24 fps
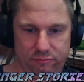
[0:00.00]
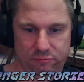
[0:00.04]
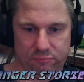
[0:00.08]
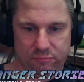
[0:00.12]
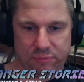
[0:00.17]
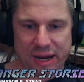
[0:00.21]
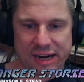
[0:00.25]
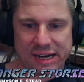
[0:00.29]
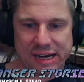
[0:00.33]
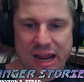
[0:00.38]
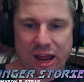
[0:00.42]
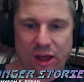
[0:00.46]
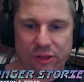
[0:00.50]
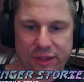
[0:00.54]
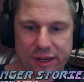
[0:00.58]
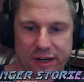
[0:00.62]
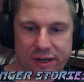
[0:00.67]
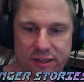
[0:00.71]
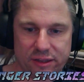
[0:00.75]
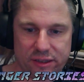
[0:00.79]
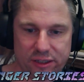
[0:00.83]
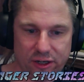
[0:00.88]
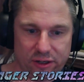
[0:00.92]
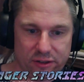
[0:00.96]
By now,
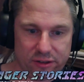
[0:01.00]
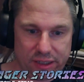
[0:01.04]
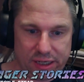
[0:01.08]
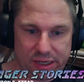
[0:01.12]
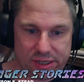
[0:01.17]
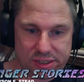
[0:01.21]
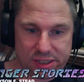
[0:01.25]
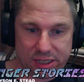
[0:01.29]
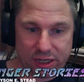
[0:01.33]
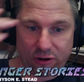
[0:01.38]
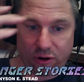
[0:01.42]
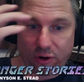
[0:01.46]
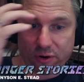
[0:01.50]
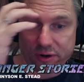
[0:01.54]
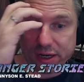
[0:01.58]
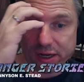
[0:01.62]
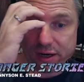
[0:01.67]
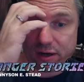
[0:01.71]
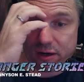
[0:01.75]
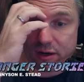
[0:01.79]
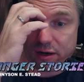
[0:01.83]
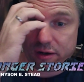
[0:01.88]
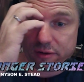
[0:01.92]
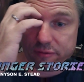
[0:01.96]
they'd clearly
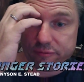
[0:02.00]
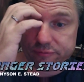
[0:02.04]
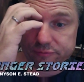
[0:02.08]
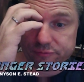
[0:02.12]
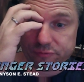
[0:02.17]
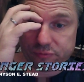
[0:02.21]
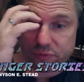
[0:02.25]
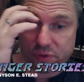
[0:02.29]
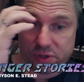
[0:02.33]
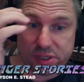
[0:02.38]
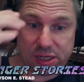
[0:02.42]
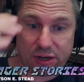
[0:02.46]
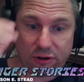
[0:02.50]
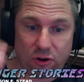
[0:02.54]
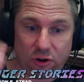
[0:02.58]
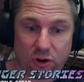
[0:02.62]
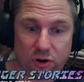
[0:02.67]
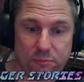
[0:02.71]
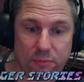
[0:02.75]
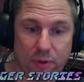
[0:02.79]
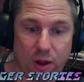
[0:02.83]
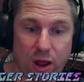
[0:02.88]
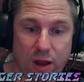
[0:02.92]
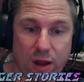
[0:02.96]

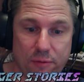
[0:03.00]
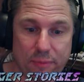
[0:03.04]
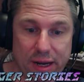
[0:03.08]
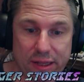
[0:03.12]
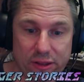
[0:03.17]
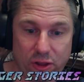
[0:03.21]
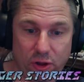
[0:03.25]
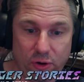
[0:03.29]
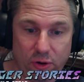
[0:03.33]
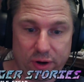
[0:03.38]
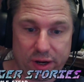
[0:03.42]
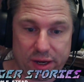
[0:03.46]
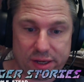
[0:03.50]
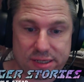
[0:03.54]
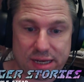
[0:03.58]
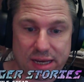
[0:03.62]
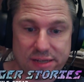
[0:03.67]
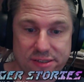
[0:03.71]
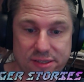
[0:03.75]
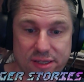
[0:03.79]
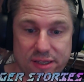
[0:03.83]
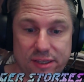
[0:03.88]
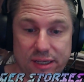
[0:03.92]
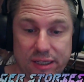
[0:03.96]
zeroed on my locust
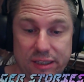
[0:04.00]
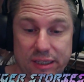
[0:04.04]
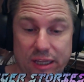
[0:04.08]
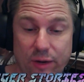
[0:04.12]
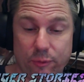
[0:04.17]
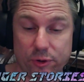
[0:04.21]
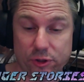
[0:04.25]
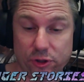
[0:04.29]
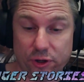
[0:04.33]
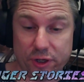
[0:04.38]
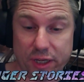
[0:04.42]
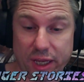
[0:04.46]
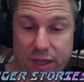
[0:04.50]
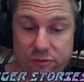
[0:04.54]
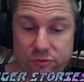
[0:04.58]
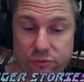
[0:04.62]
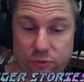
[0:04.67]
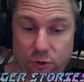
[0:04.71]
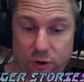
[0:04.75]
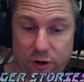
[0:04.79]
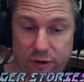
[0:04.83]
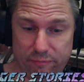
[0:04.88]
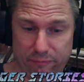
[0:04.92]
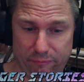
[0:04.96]
as the thing they were looking
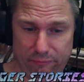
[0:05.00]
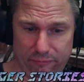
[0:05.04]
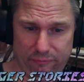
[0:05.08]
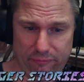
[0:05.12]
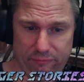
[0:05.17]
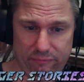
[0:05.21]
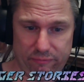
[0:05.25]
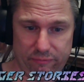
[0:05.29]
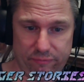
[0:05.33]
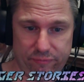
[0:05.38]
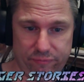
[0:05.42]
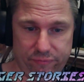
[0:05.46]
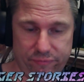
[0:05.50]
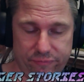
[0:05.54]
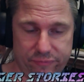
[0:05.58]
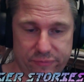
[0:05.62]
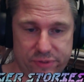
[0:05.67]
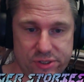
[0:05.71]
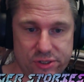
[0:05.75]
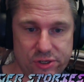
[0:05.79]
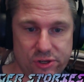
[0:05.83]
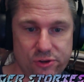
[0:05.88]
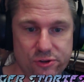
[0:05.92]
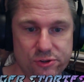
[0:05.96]
for.
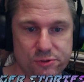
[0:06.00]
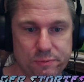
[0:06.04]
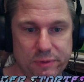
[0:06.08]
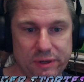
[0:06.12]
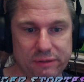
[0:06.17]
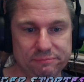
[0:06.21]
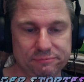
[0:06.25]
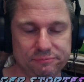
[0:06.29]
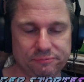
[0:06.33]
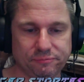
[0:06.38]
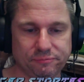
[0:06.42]
Excuse me.